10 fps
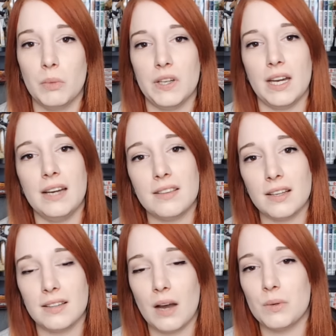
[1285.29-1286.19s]
But yeah, I
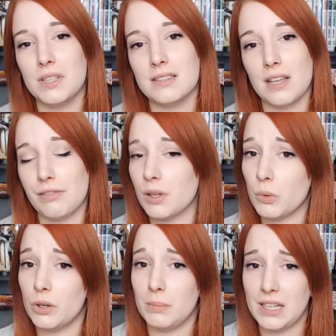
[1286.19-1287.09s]
think that one is definitely
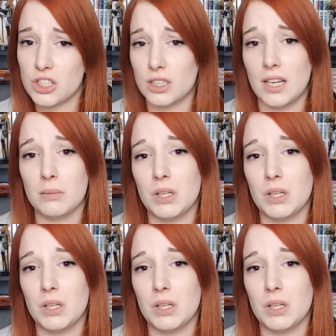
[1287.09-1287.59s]
worth mentioning,